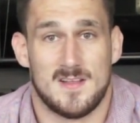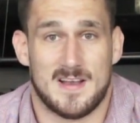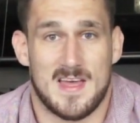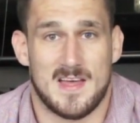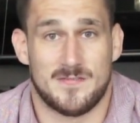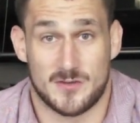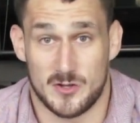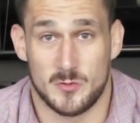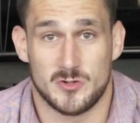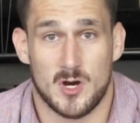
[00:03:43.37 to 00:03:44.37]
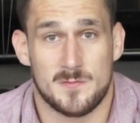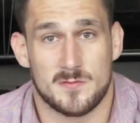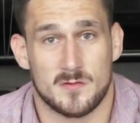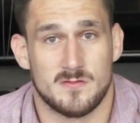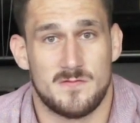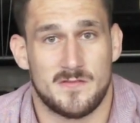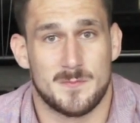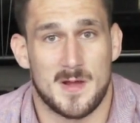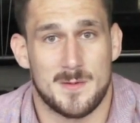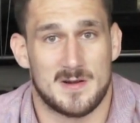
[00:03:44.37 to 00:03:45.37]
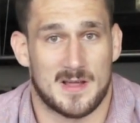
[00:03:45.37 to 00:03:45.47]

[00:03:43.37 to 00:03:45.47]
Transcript: And for two jobs, there's 150 people,